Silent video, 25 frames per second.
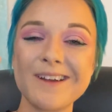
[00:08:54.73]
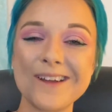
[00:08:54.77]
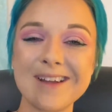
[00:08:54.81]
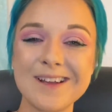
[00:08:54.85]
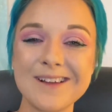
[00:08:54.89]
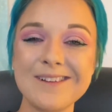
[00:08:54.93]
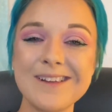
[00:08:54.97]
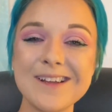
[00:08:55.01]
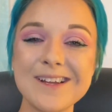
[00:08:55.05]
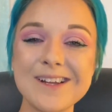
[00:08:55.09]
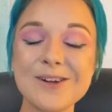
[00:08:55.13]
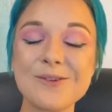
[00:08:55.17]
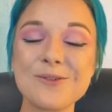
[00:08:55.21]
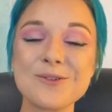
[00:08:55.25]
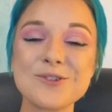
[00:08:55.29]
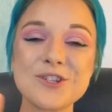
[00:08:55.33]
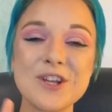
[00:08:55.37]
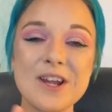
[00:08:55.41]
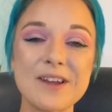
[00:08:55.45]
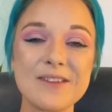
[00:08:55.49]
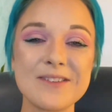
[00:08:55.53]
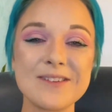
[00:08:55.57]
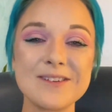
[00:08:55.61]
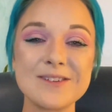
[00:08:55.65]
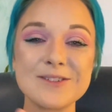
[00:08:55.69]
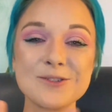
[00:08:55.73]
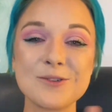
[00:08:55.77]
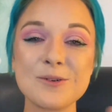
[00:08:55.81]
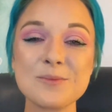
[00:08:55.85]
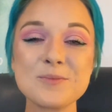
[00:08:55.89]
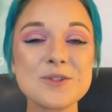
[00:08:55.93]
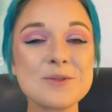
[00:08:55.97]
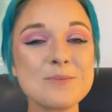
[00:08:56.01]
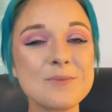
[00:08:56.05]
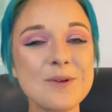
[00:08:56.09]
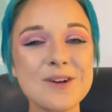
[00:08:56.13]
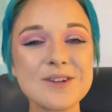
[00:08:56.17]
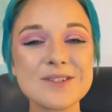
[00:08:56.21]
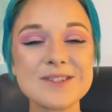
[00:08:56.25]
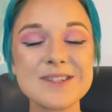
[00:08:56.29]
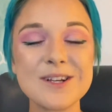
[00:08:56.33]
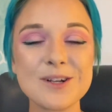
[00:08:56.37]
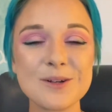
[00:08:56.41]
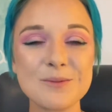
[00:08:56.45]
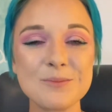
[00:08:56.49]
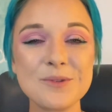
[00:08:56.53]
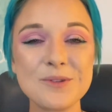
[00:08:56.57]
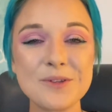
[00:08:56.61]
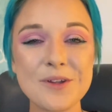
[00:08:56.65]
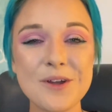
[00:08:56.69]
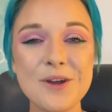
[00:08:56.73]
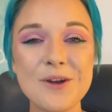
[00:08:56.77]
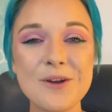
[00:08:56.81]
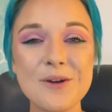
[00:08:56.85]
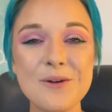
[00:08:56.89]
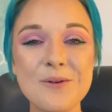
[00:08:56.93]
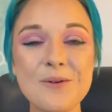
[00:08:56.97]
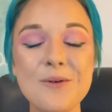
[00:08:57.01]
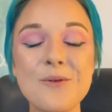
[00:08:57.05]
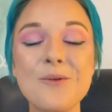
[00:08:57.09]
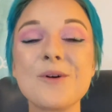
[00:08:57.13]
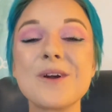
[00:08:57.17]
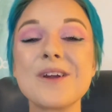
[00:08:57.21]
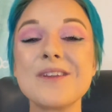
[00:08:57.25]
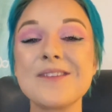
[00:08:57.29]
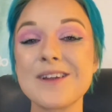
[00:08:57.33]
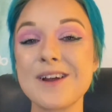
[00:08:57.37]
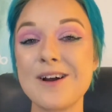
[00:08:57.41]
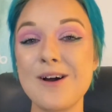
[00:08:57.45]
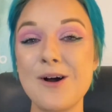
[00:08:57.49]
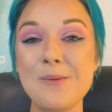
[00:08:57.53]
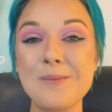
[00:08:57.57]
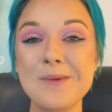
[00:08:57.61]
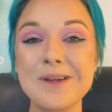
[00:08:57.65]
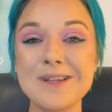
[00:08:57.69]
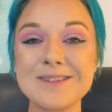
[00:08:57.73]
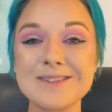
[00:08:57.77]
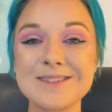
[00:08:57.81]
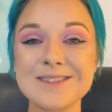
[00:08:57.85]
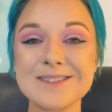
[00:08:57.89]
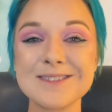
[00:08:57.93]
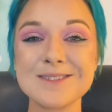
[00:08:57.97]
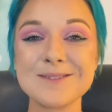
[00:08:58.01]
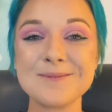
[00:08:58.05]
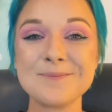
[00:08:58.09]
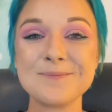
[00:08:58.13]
and click, or check the description box here below or in the comments.